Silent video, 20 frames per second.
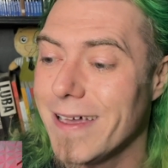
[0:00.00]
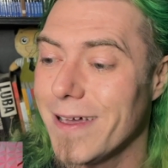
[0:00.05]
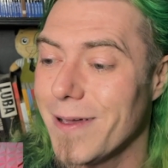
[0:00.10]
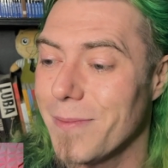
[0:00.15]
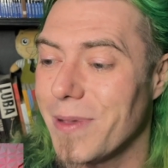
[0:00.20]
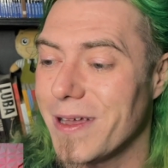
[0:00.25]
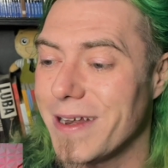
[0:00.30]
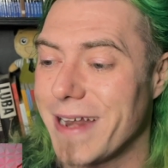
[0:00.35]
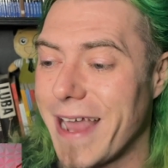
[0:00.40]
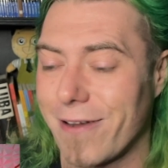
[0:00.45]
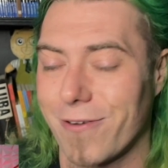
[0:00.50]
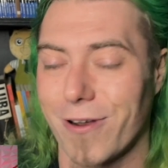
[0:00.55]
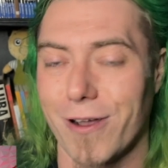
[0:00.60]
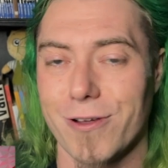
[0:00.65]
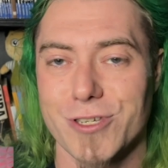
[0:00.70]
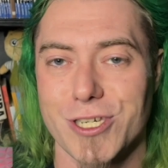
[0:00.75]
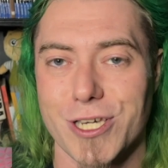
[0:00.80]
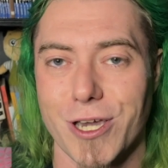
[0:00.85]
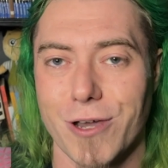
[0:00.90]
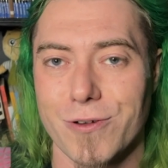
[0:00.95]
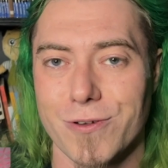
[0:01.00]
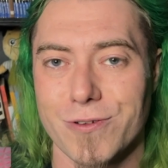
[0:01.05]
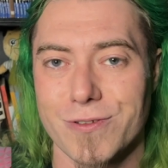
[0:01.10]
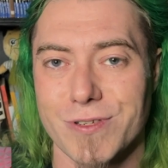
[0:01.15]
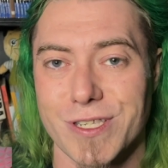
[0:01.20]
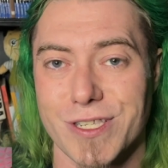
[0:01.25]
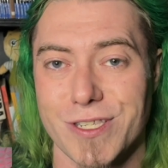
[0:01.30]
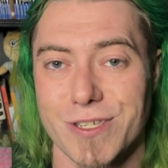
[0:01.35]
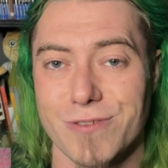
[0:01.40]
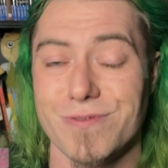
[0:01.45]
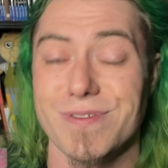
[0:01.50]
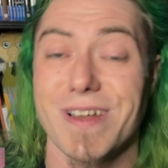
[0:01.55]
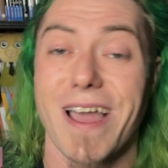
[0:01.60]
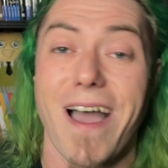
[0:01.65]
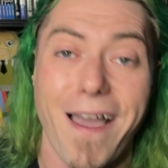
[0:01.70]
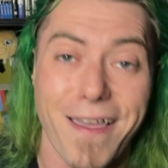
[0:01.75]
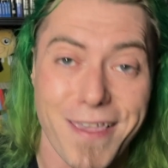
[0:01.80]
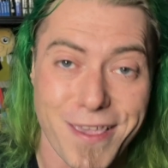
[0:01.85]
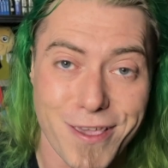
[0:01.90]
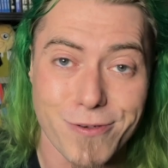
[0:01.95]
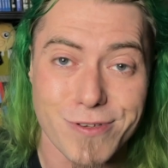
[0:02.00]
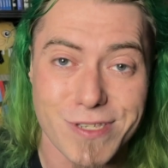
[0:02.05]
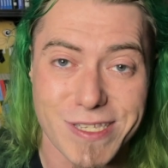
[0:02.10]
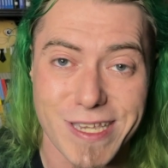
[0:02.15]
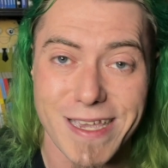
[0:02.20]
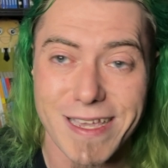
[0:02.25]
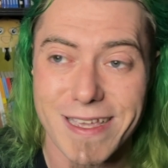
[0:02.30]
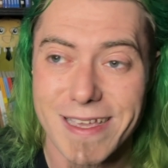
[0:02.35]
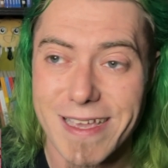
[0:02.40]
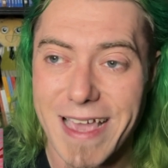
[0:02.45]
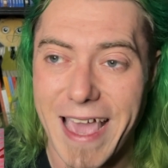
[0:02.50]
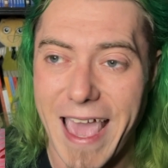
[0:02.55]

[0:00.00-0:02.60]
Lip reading: but Necro chose to not use it